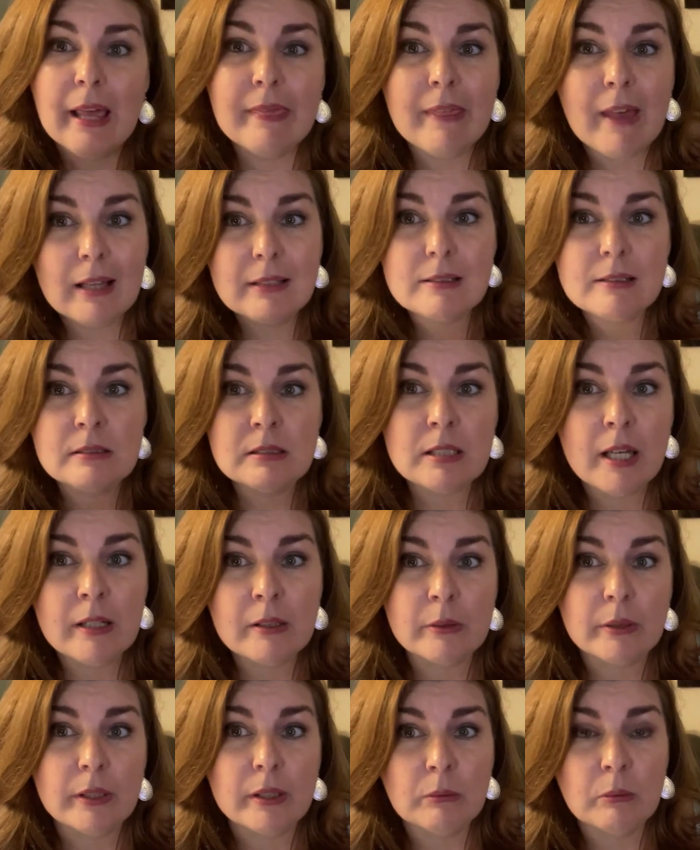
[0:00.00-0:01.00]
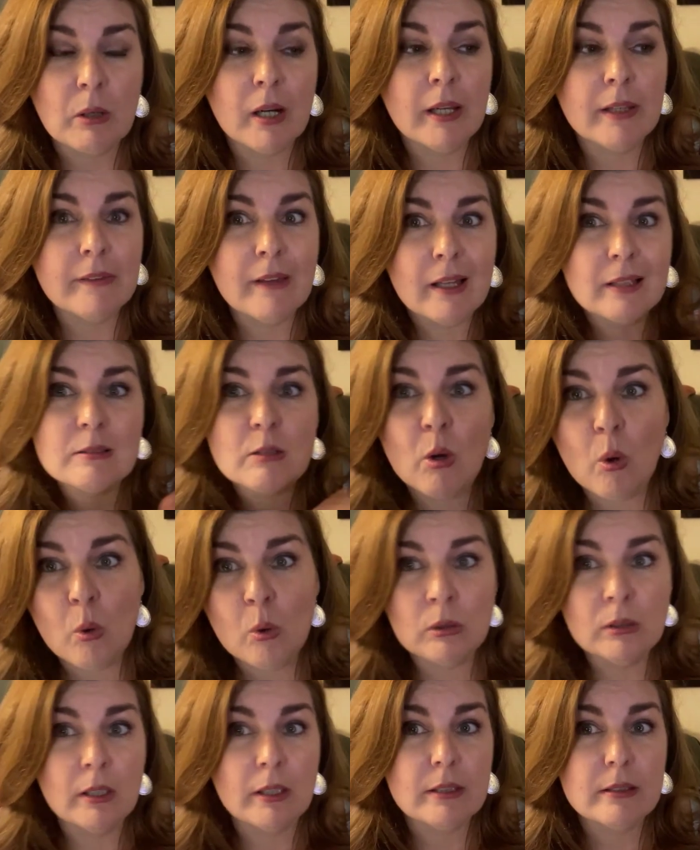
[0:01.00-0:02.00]
that's integrity right that's
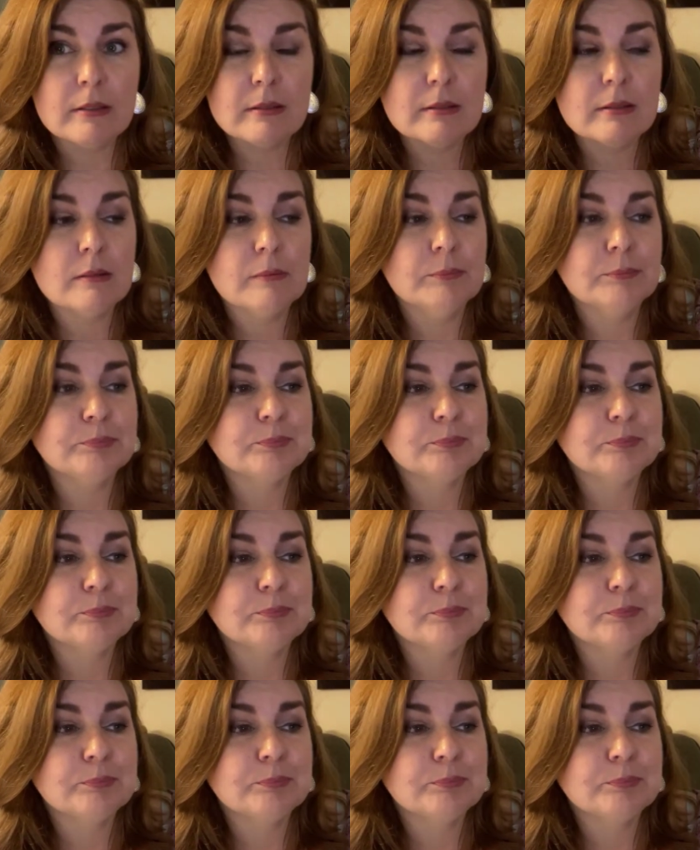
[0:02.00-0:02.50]
wholeness